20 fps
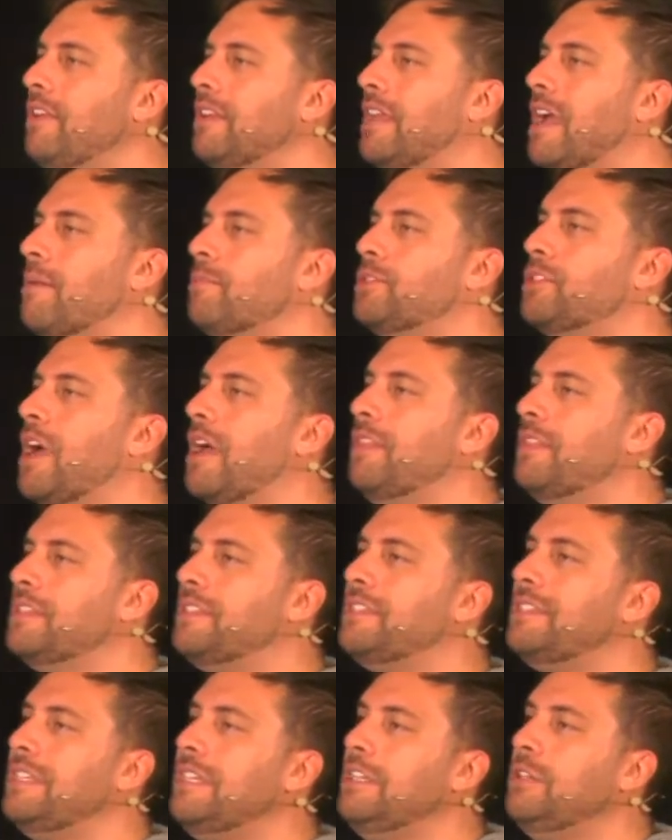comes on the
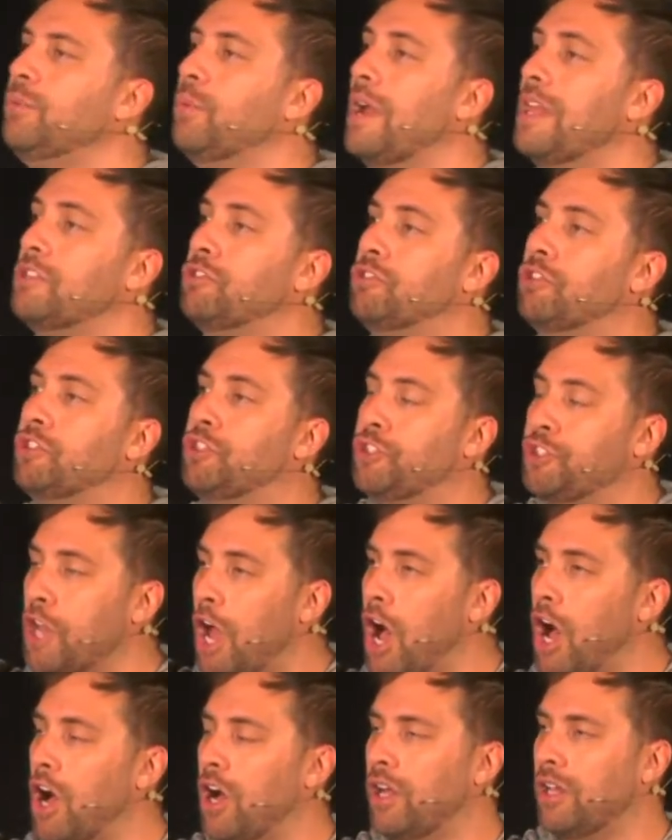scene when
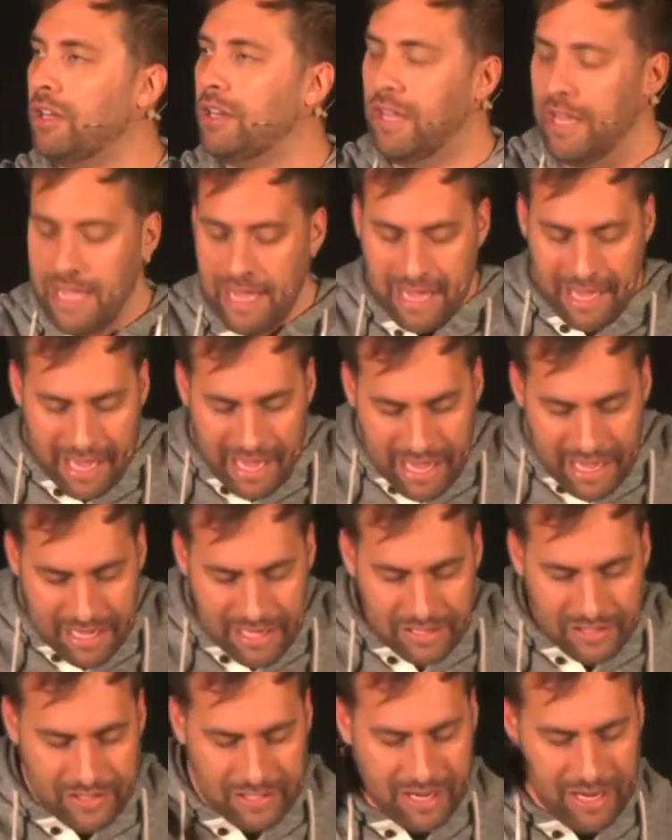Saul
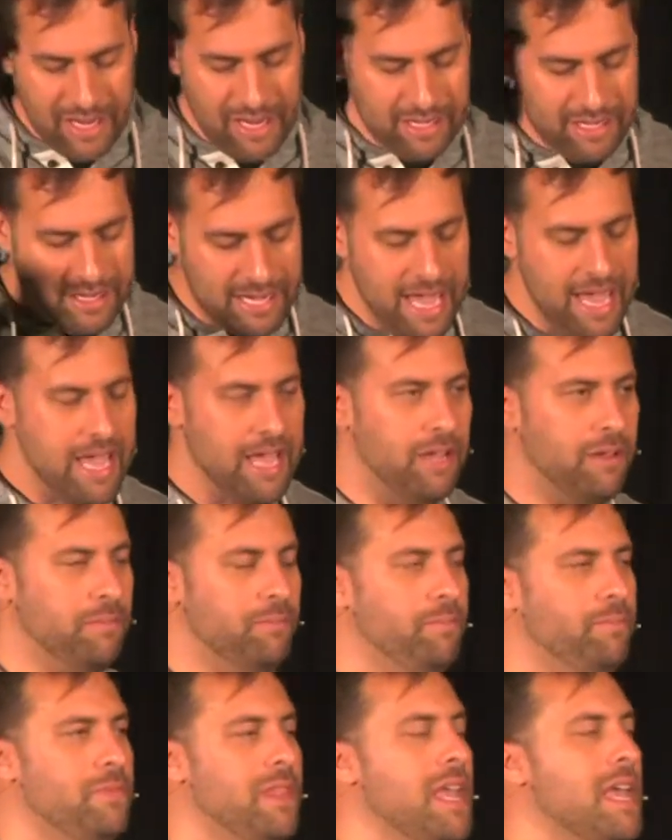is king.
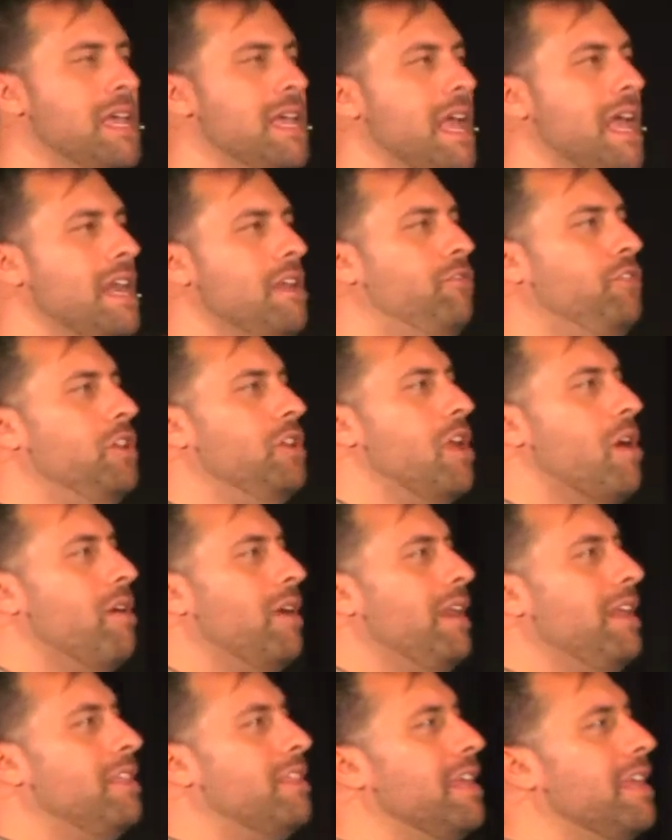And if you know
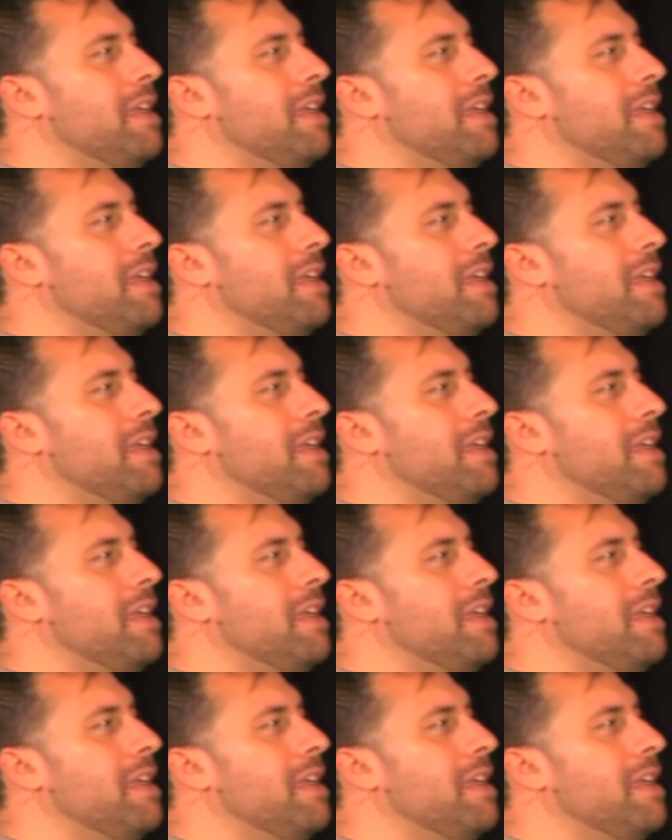anything